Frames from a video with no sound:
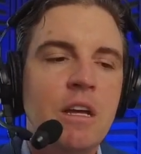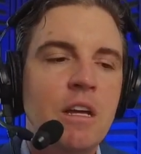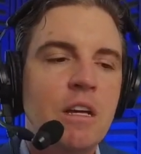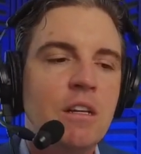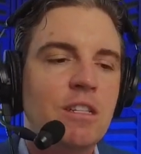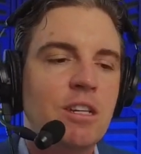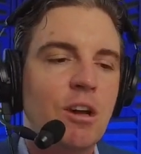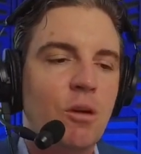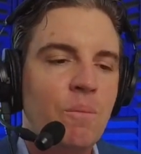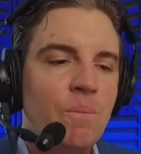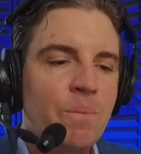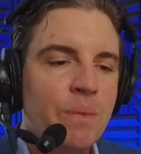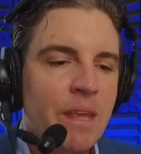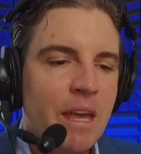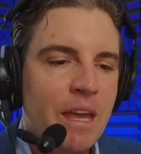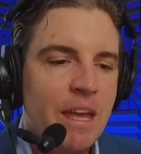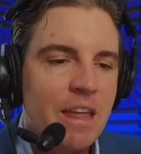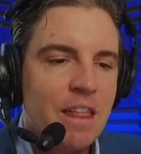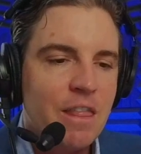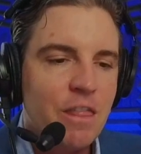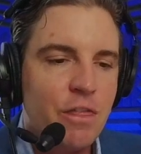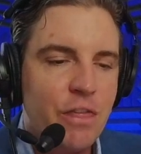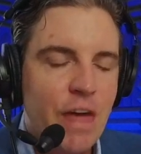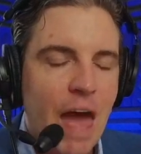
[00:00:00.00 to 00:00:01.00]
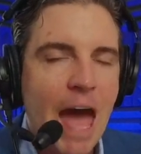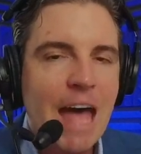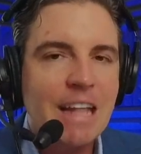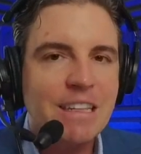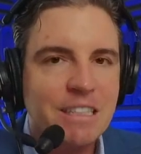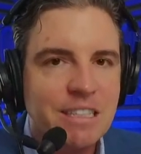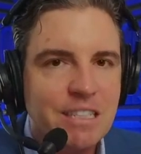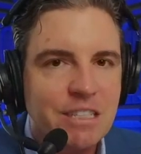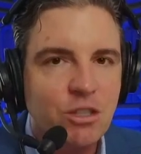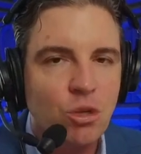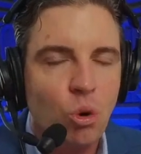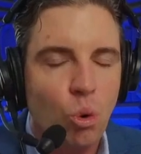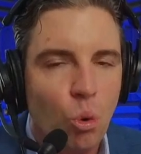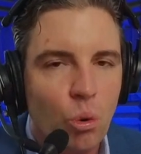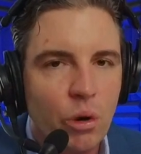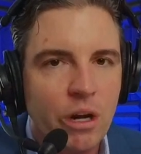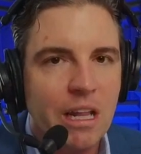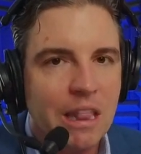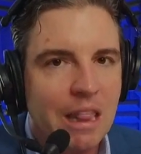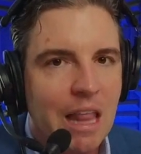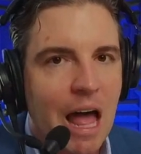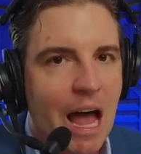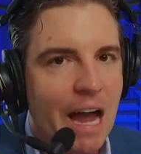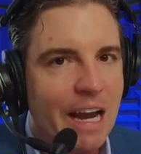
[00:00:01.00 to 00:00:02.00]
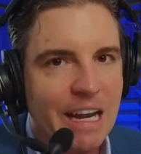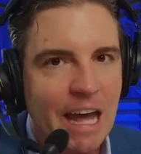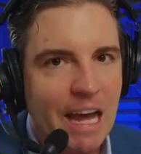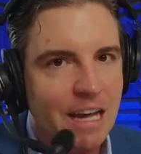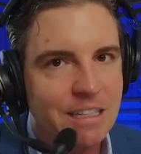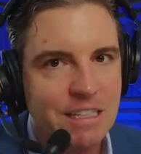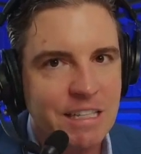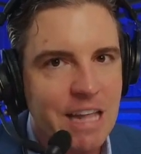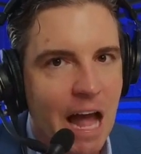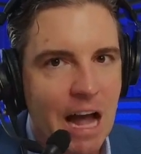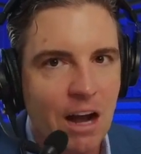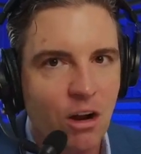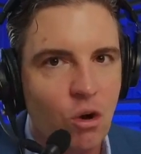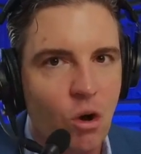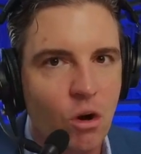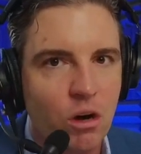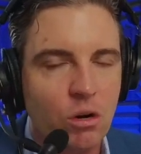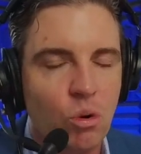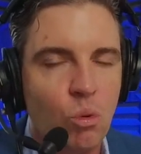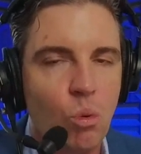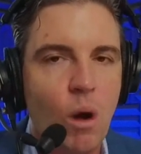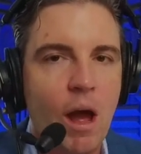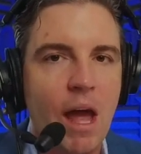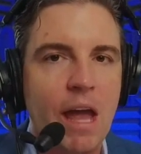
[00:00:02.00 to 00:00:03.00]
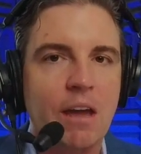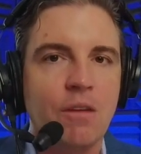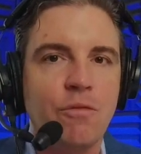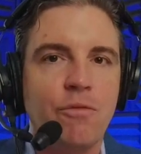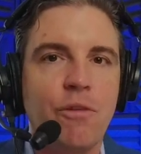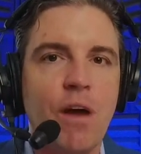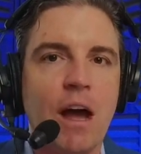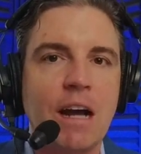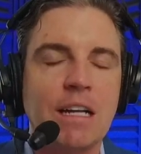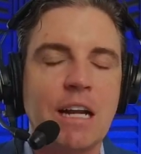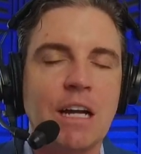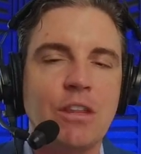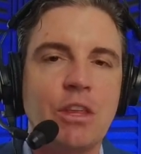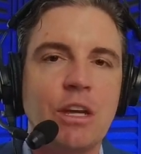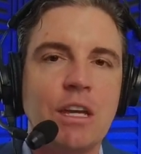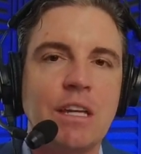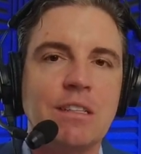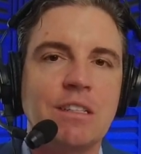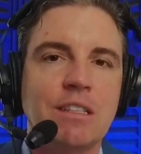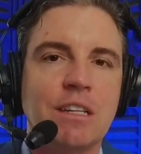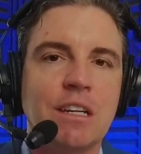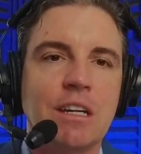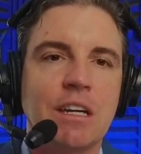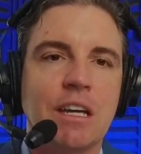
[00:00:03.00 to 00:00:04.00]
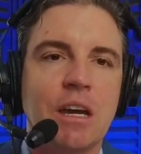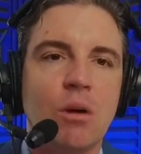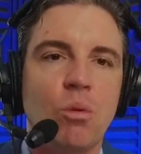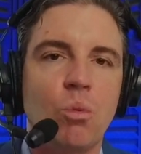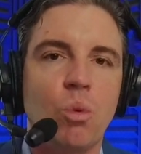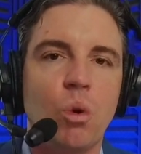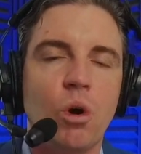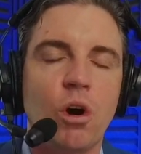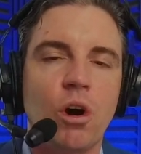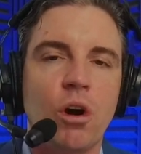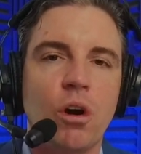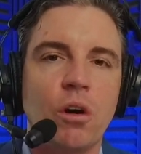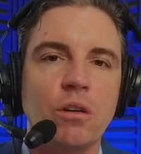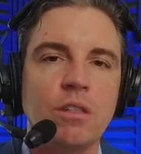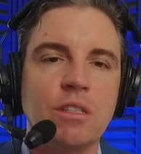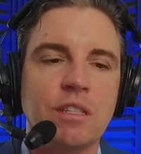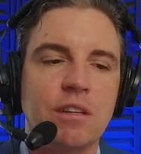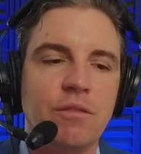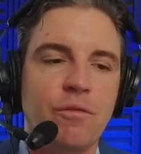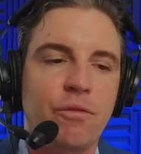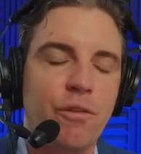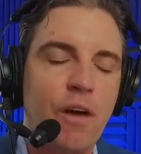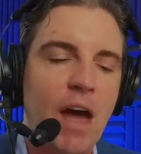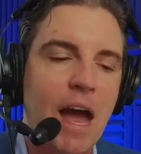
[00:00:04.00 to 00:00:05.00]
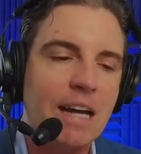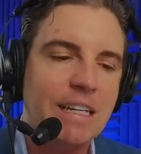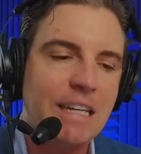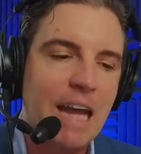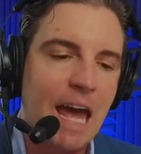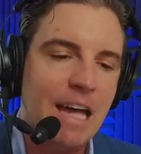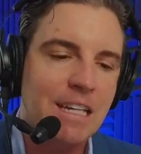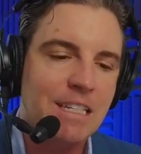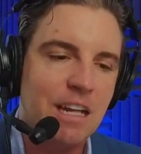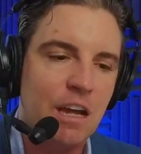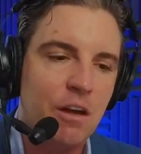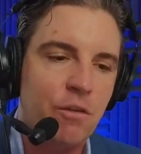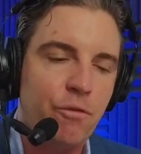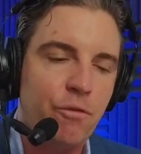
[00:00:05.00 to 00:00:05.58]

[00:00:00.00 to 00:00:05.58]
So that storyline has not gone away. In fact, I think it's going to get worse. In fact, as a